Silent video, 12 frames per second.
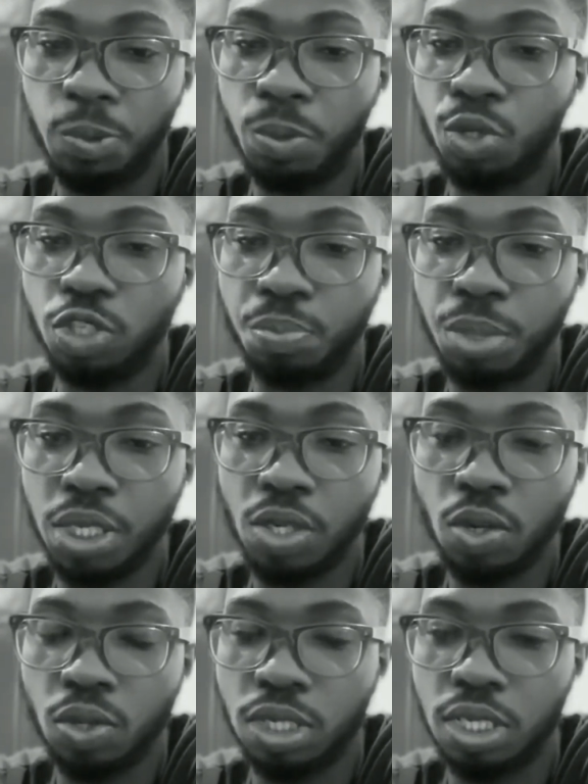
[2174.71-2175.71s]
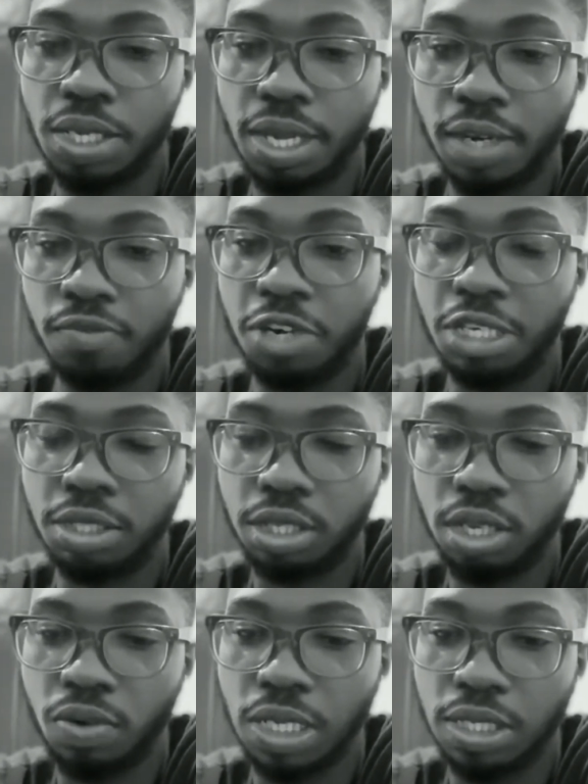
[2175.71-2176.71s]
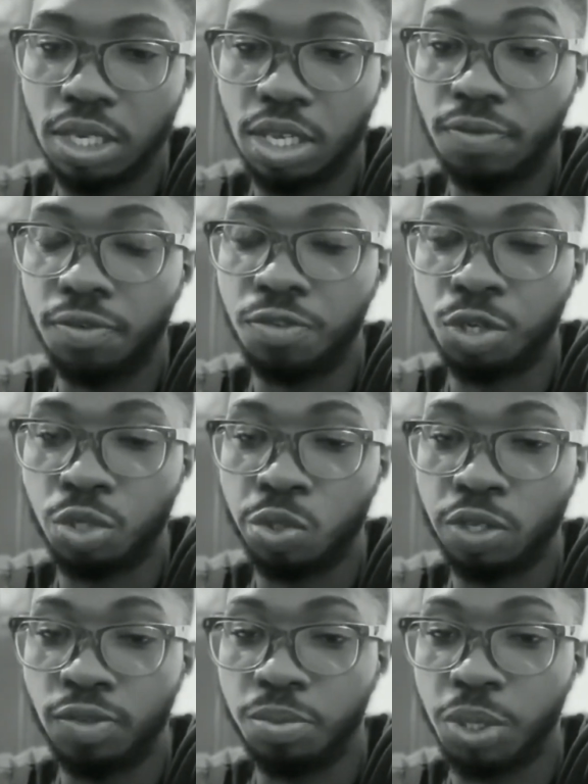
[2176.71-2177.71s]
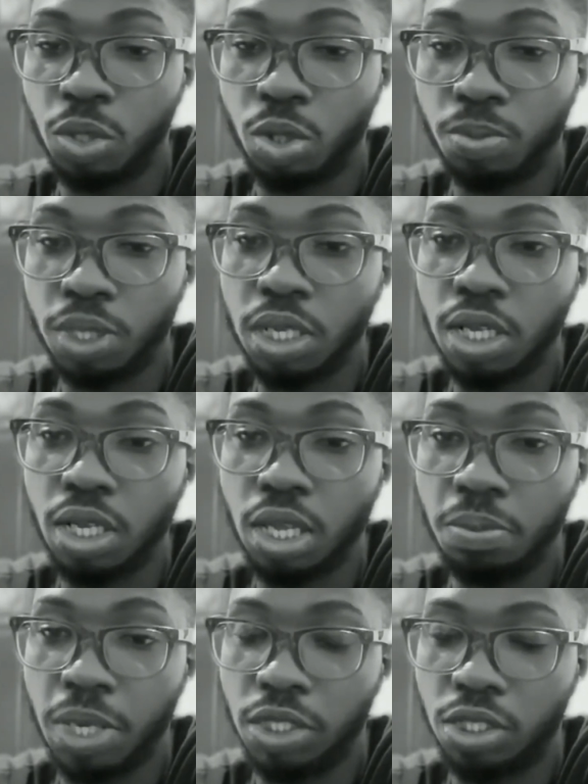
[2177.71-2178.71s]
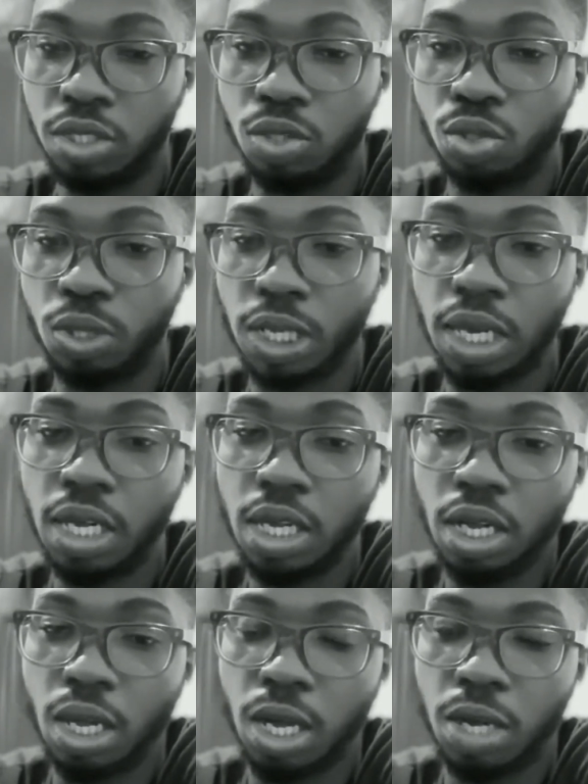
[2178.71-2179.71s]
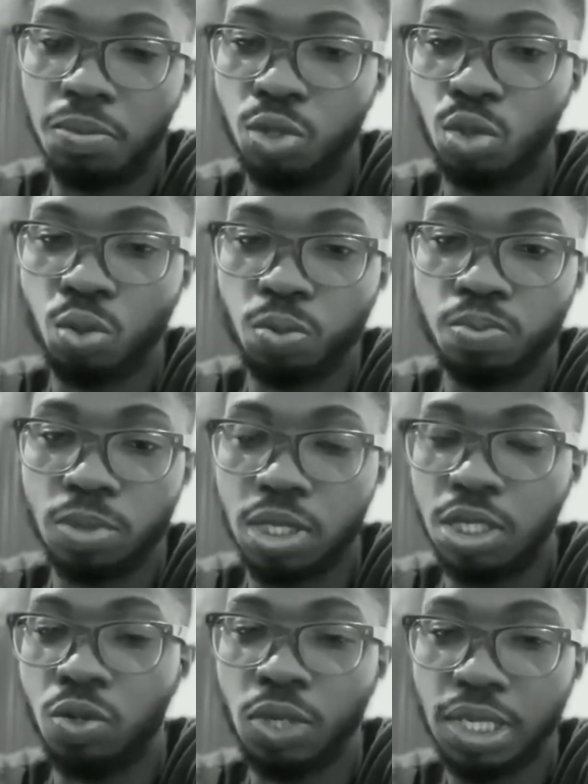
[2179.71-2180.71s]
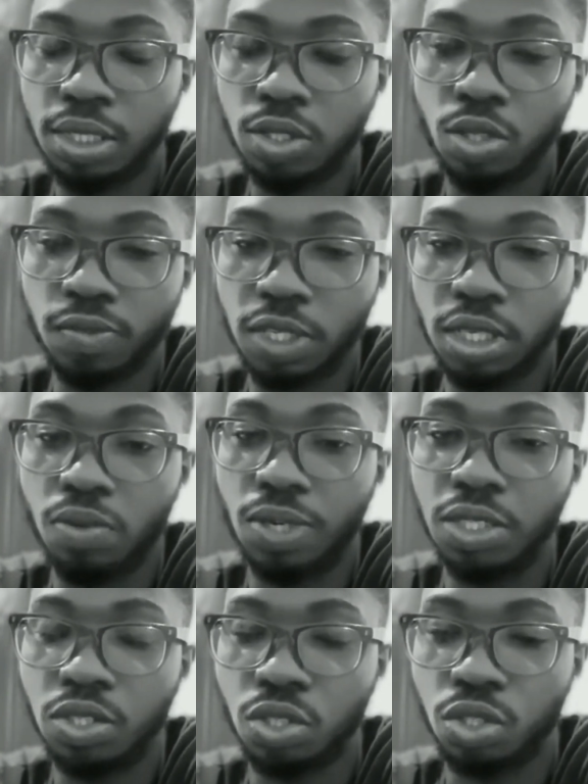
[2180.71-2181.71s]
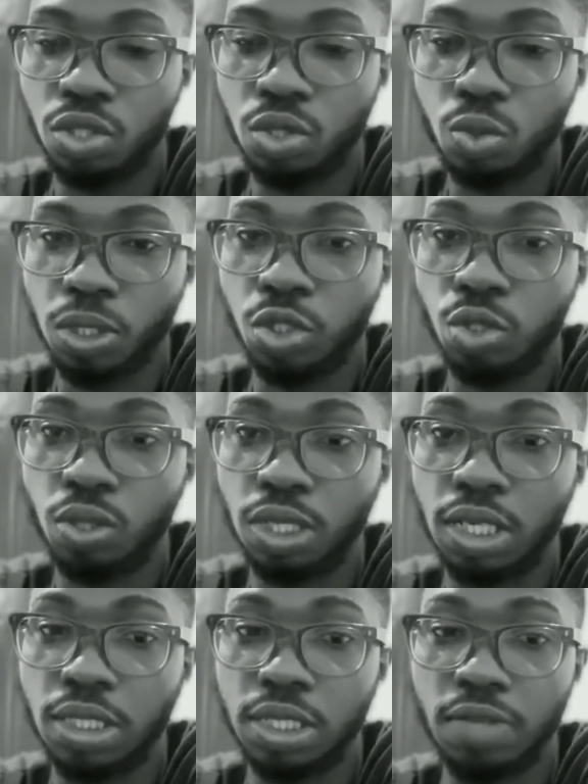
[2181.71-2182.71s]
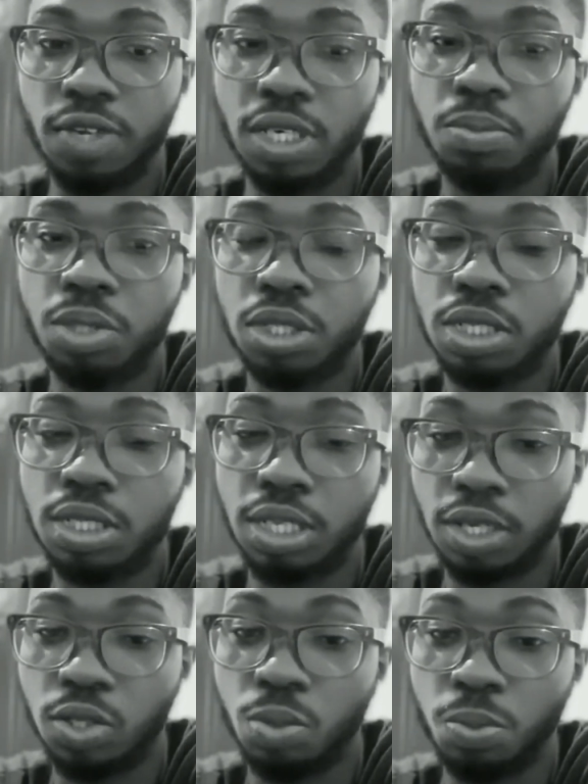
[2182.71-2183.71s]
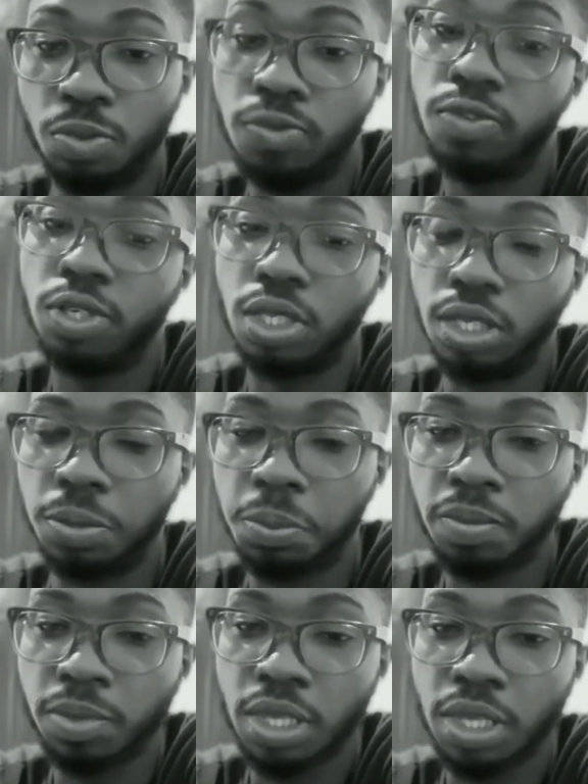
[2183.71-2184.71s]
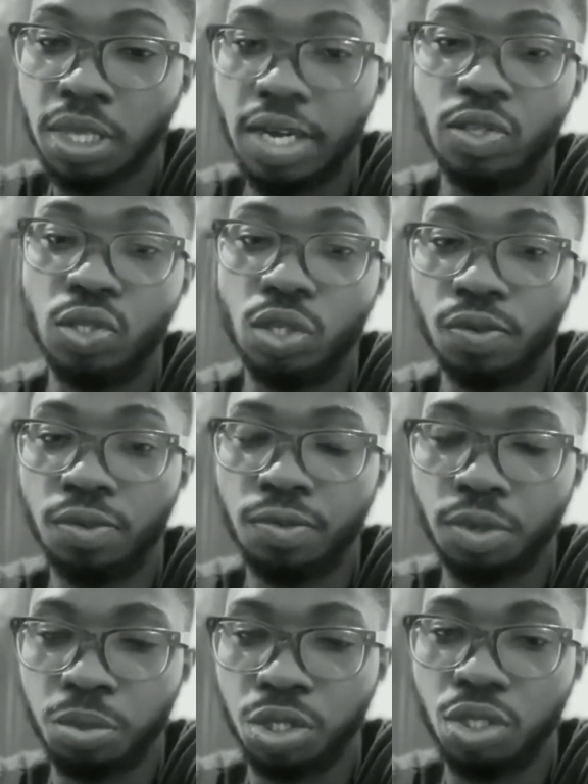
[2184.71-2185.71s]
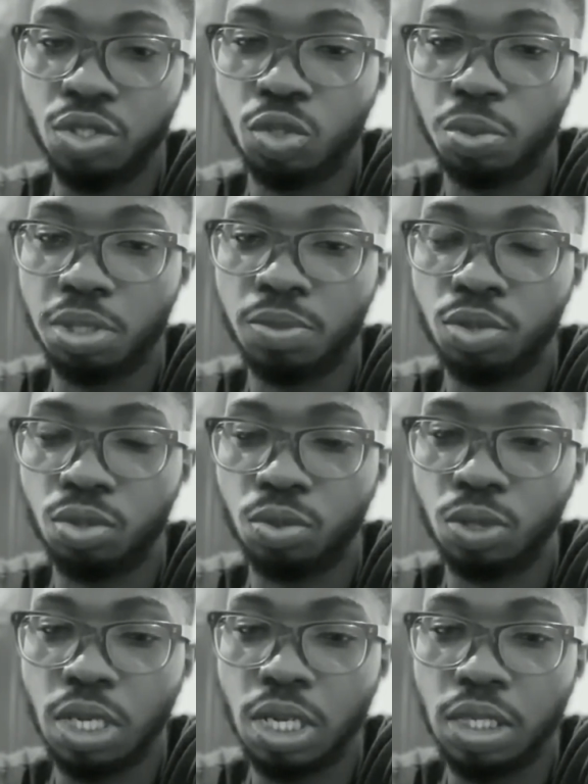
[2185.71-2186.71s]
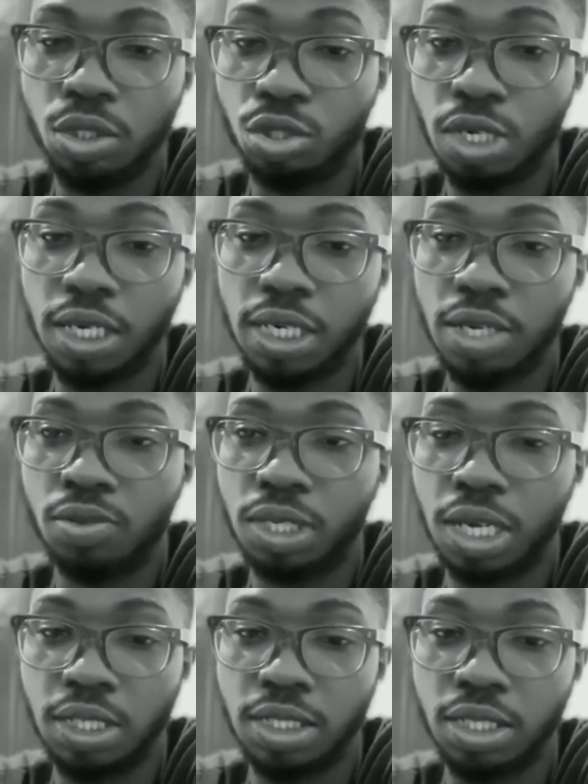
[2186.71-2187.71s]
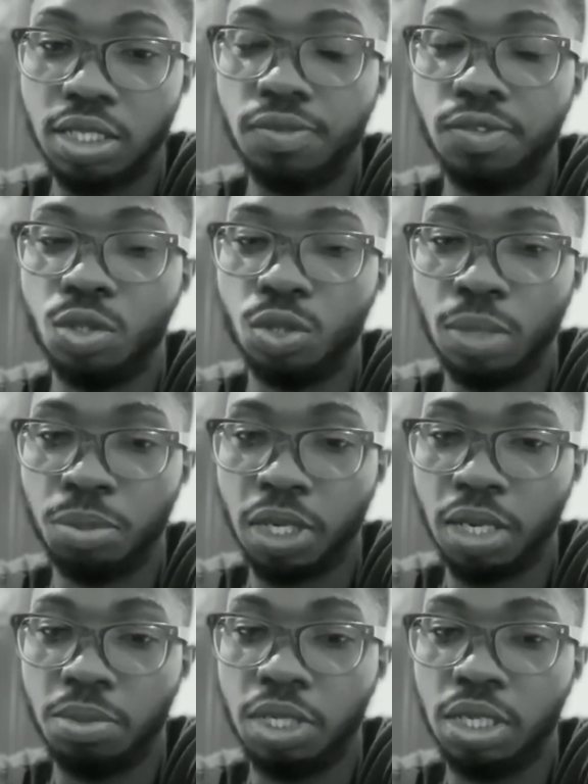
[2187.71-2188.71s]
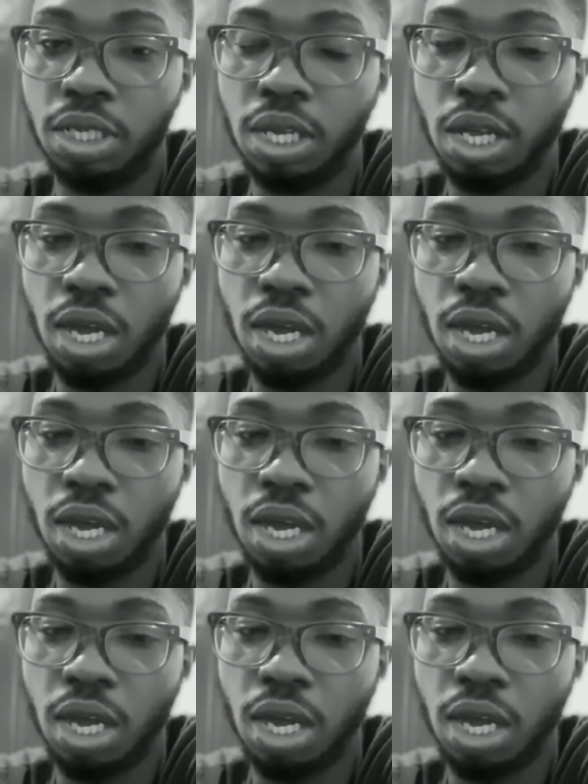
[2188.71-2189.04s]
you must be on the advanced KYC level for you to even become a merchant. So yeah, so the whole essence of the KYC is just to ensure that if anybody decides to move money, there is enough information to be able to track down that individual and probably